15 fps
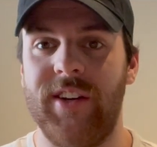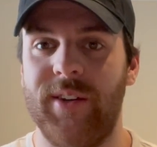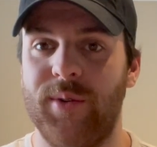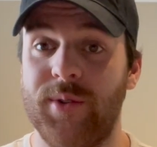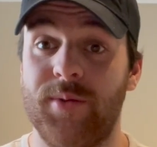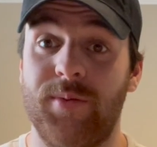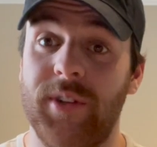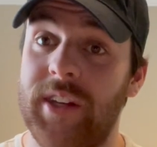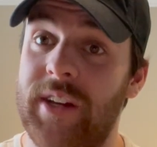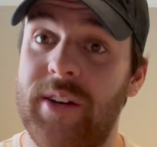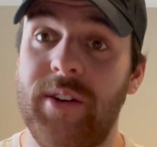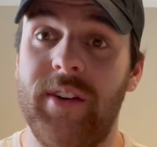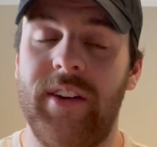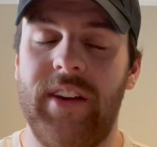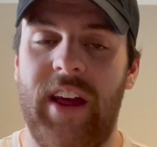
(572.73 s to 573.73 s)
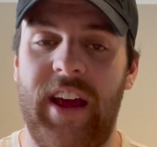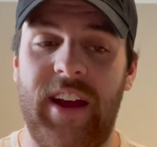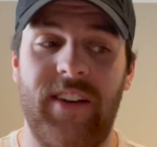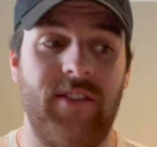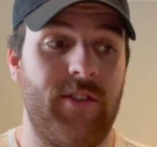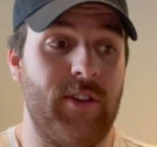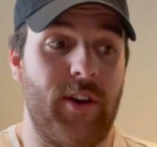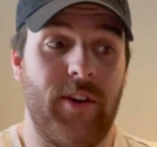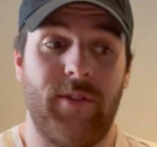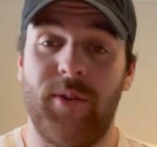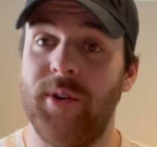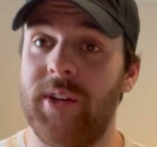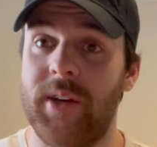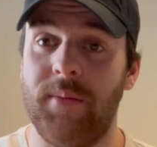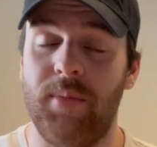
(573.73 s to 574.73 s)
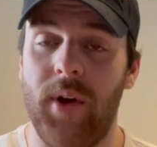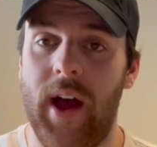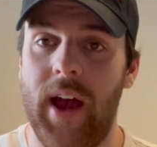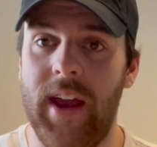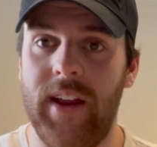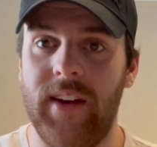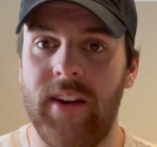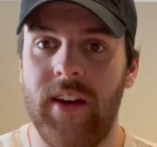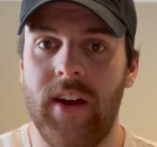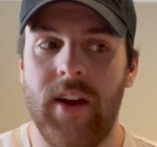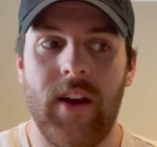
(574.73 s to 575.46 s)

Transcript: And it was really good. And, you know, couldn't complain.